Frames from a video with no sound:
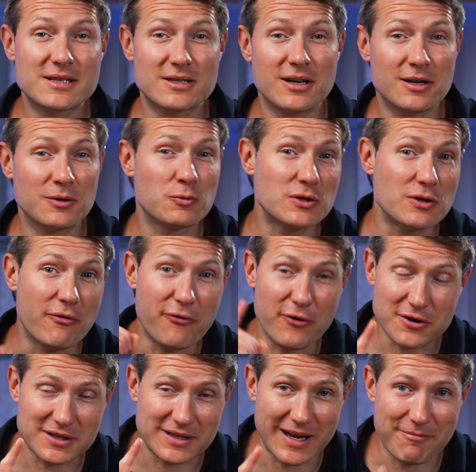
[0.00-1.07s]
start with the
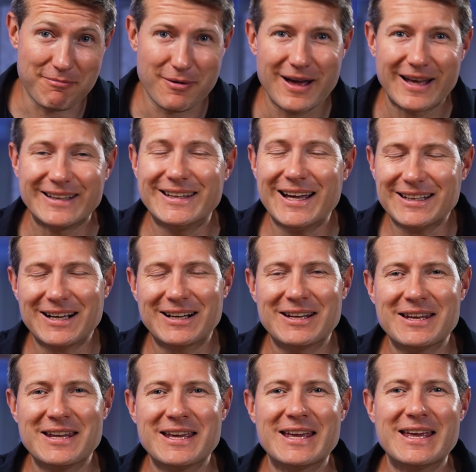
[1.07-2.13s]
first step, data
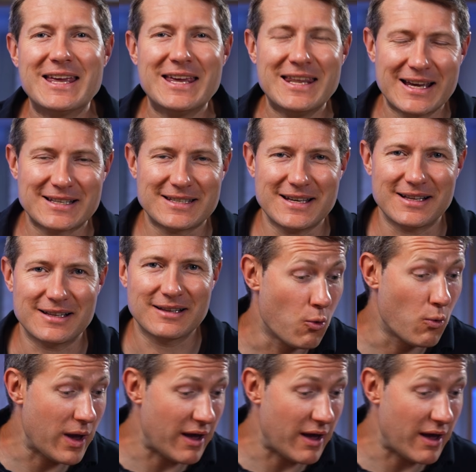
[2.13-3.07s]
cleaning in Excel. We